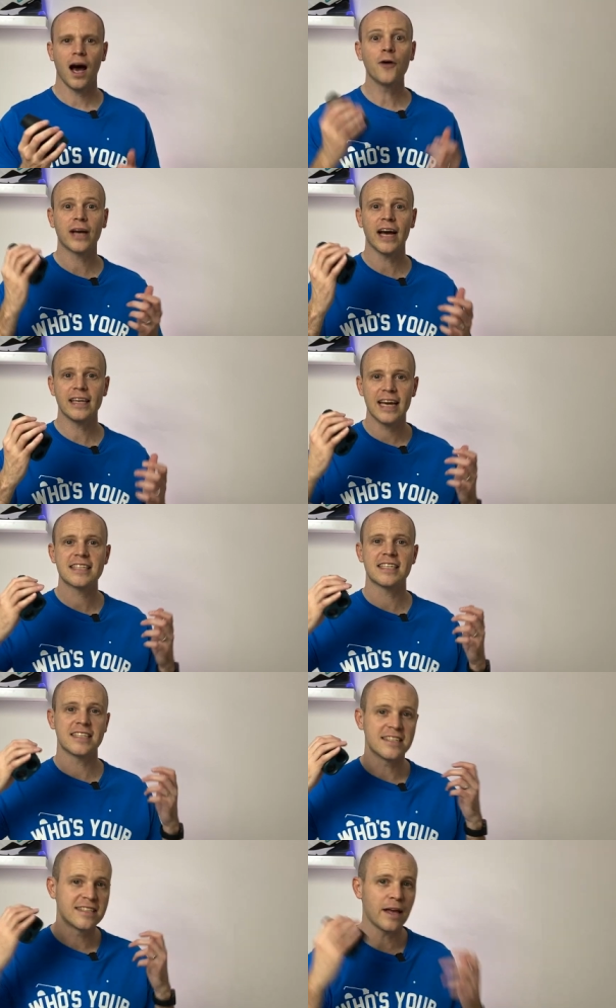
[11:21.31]
okay, yes,
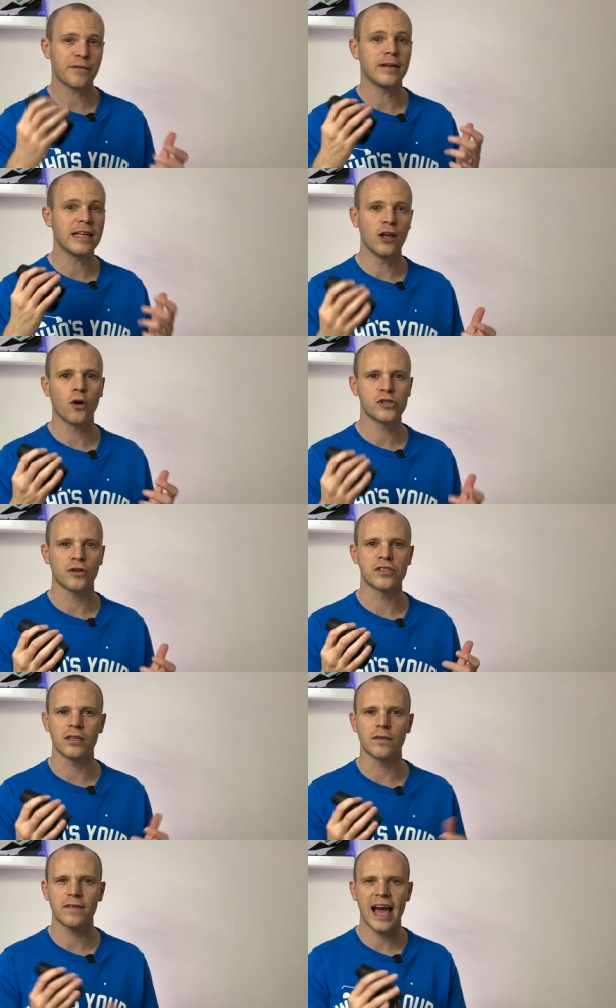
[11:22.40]
this is definitely locked onto
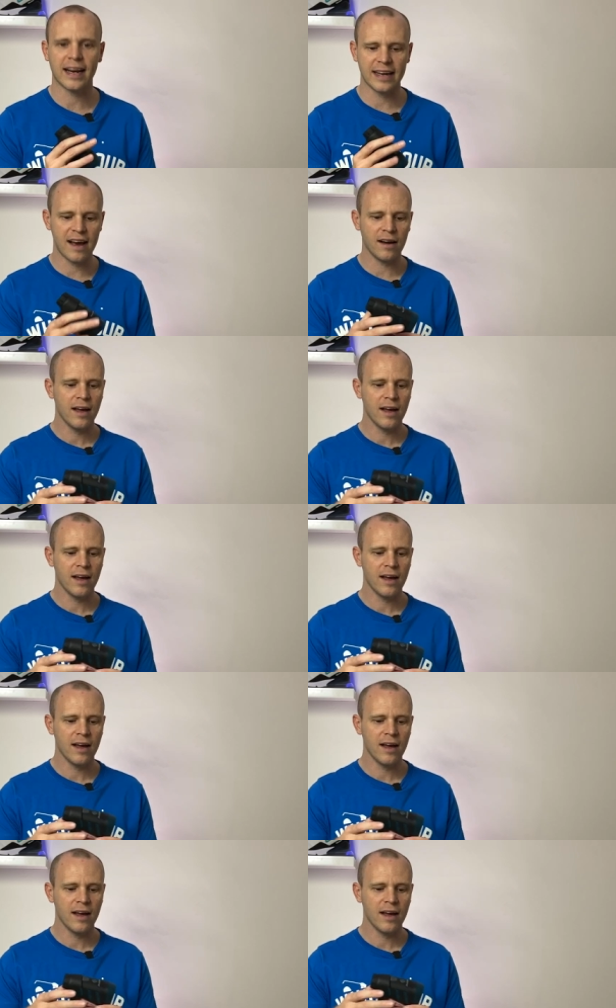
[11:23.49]
the flag now,